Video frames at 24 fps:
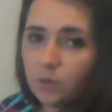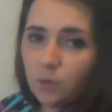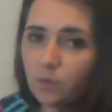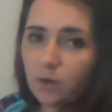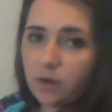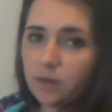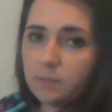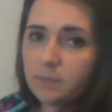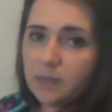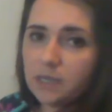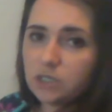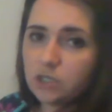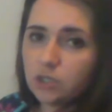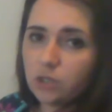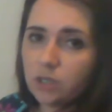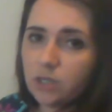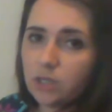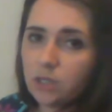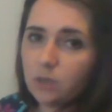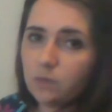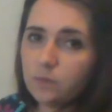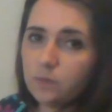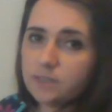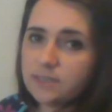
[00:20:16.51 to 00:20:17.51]
You want to make sure
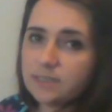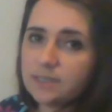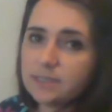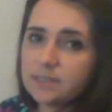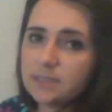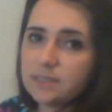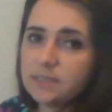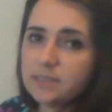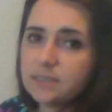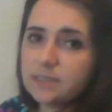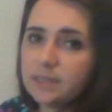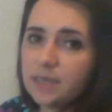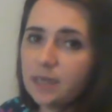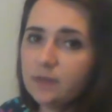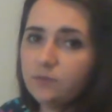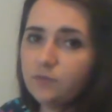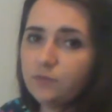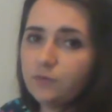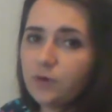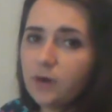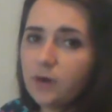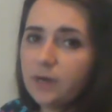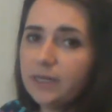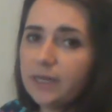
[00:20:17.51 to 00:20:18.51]
that you assess the skin
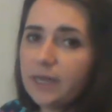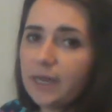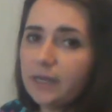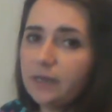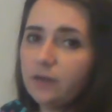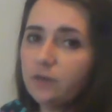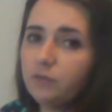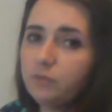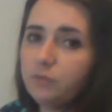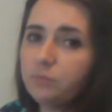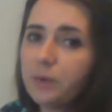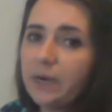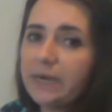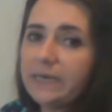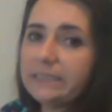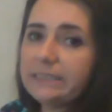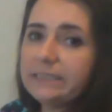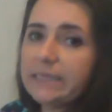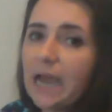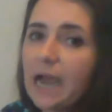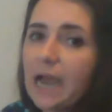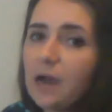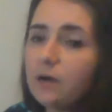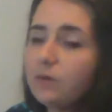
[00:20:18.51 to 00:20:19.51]
for any kind of
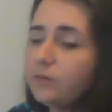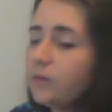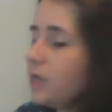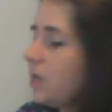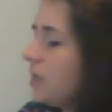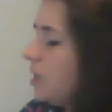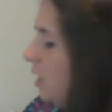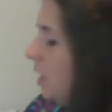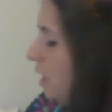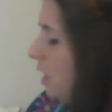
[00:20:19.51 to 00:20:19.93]
breakdown,